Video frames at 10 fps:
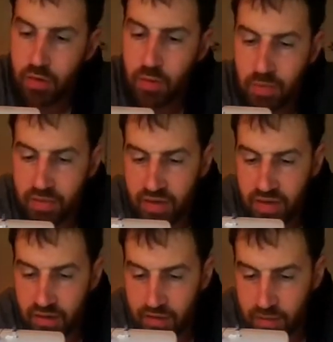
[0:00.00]
Put the
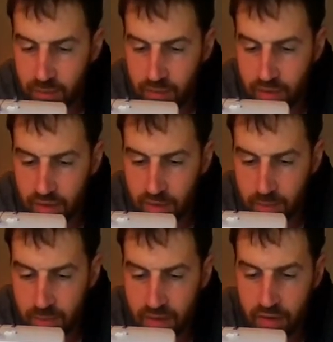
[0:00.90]
needle in right
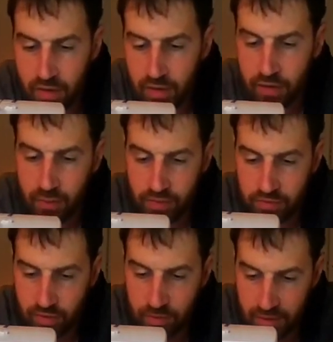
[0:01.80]
where you were
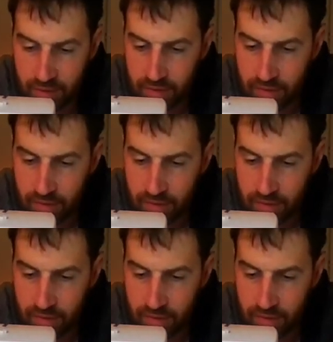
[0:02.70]
sewing.